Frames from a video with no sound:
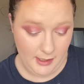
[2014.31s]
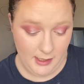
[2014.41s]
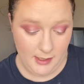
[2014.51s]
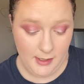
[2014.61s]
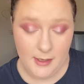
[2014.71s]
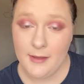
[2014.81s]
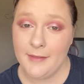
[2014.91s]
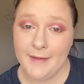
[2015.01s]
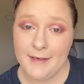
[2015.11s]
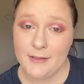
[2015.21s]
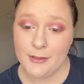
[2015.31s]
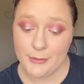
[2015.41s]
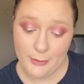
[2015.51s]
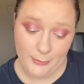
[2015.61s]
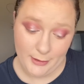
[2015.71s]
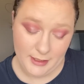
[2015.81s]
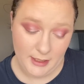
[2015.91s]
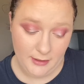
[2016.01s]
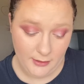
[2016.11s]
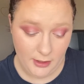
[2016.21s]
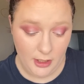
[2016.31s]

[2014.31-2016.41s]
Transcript: and they just don't work together.